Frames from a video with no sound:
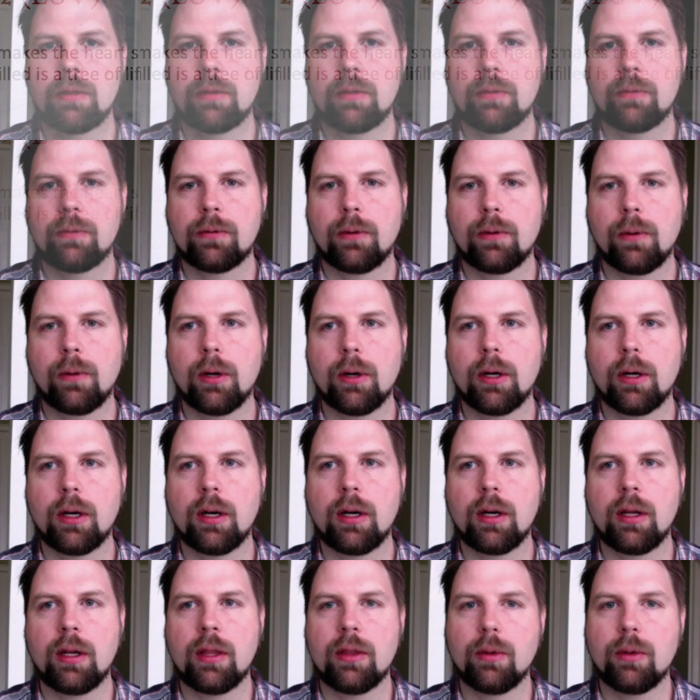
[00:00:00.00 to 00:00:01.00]

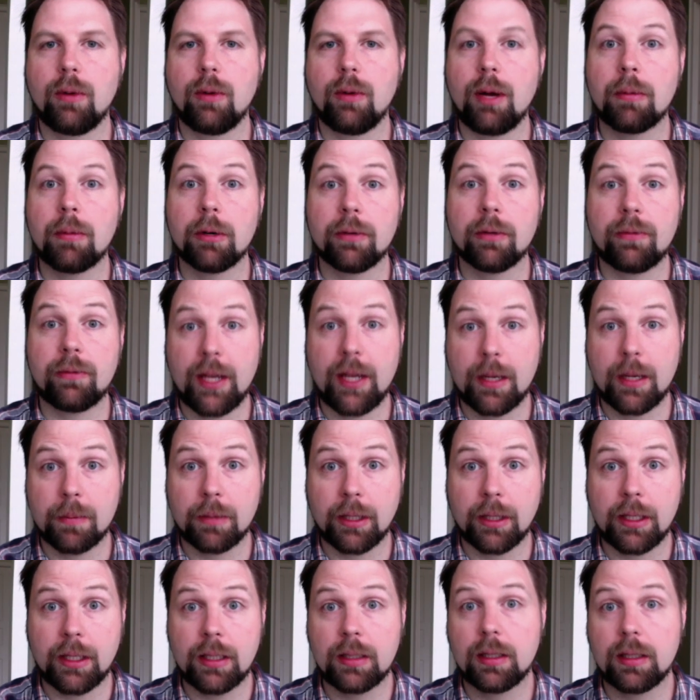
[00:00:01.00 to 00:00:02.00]
For the Weber
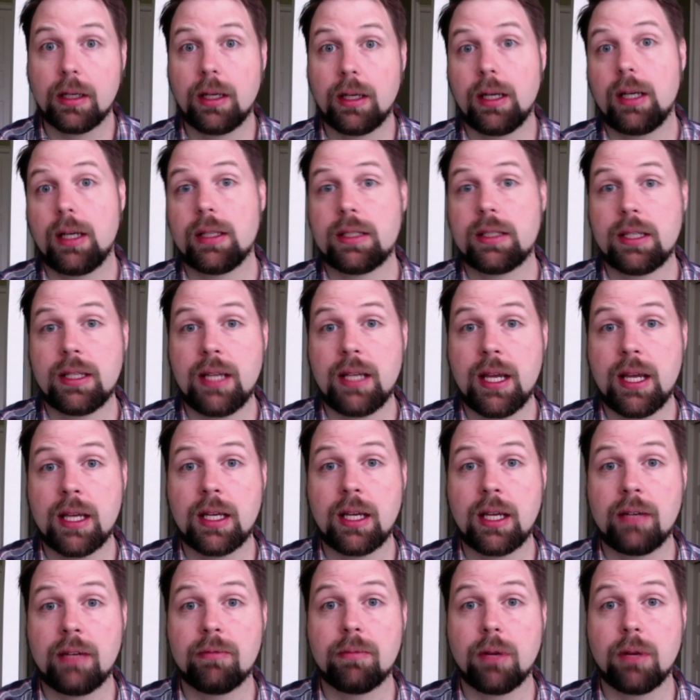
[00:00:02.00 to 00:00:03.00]
family, today
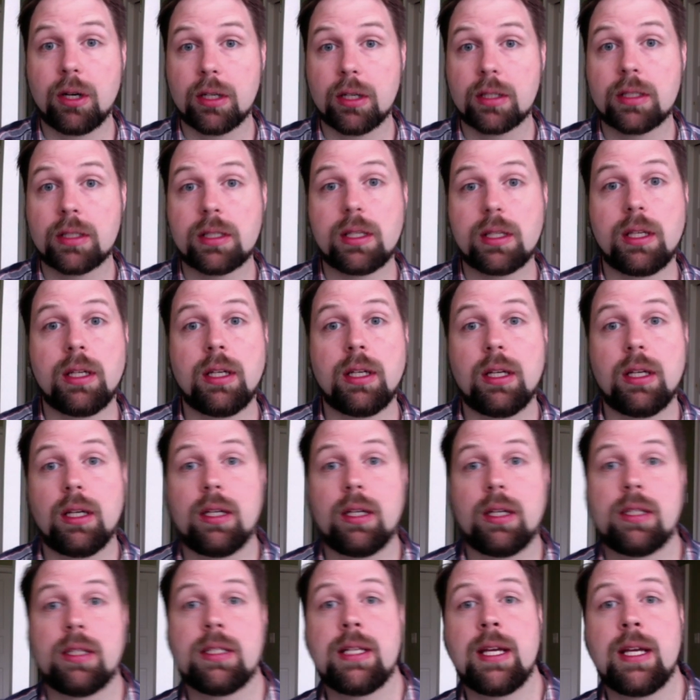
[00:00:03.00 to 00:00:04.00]
kind of marks
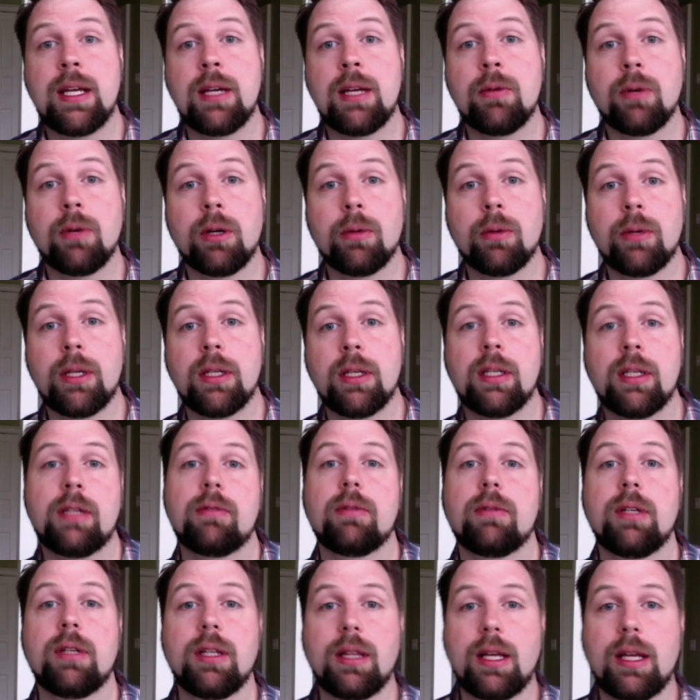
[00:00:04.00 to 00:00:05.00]
a day where we
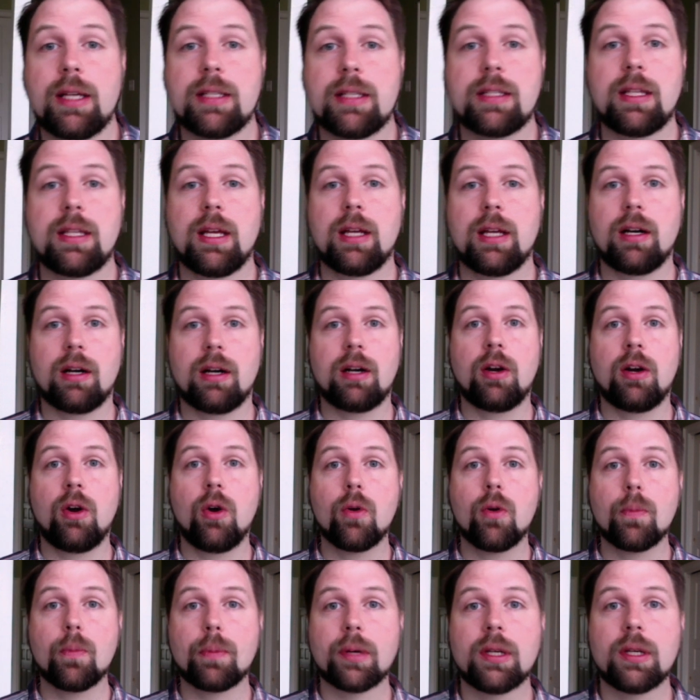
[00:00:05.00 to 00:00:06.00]
realize that our
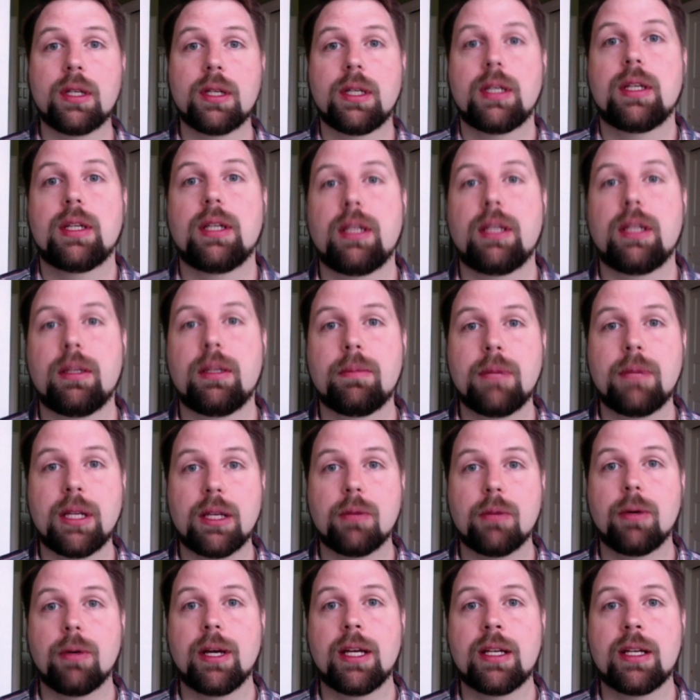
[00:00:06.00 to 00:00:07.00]
hope in many
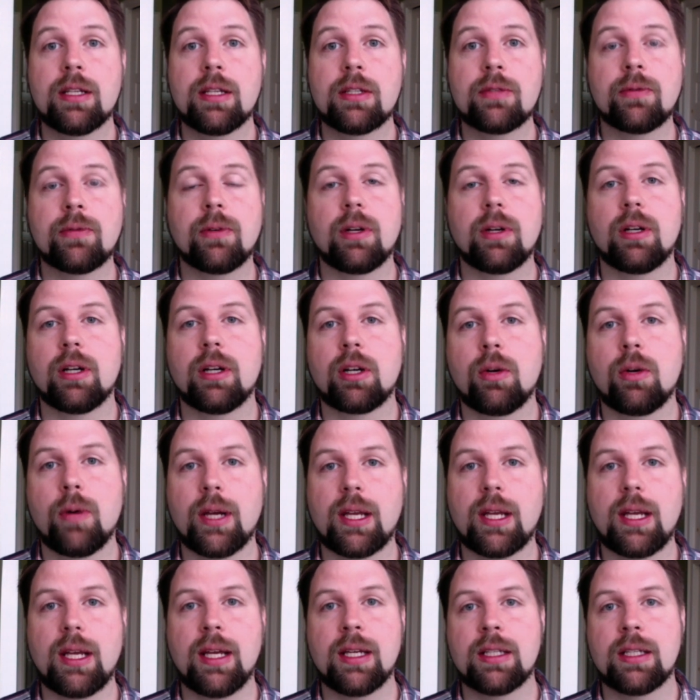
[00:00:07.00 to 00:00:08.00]
ways for a
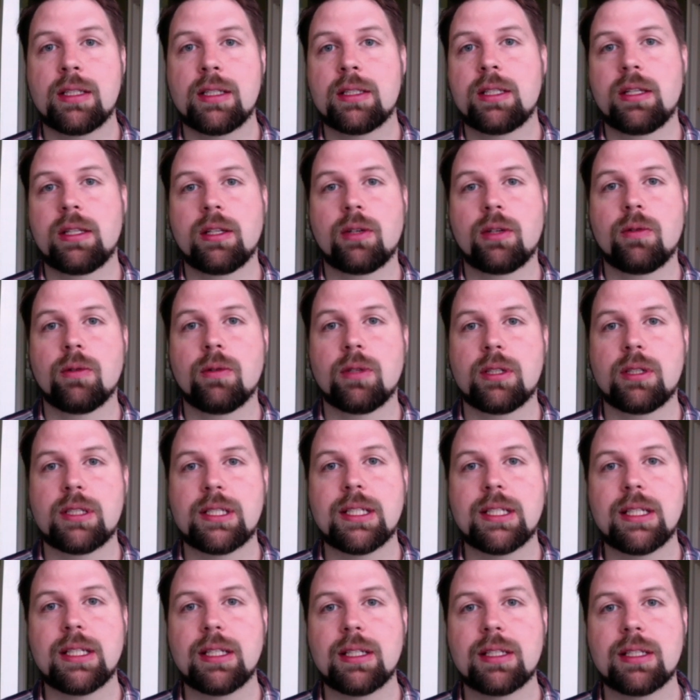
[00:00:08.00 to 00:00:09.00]
quick end to the
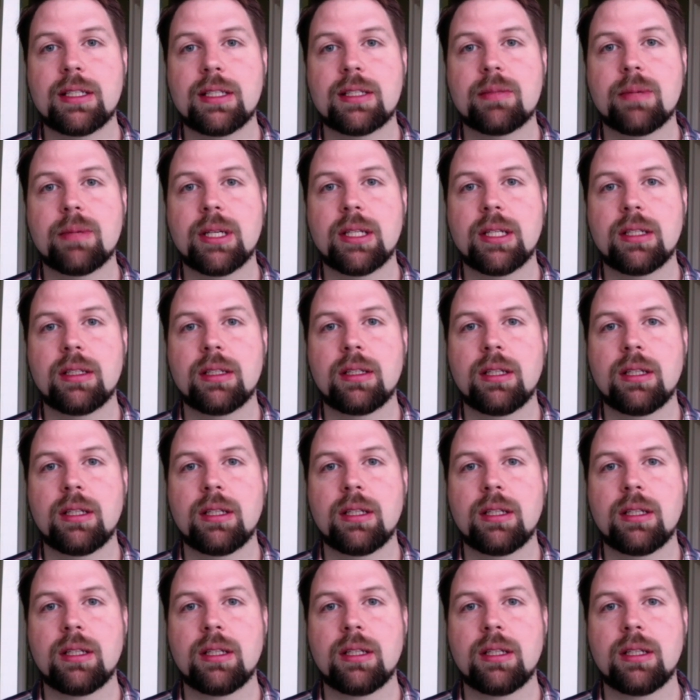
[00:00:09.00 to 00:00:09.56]
quarantine has been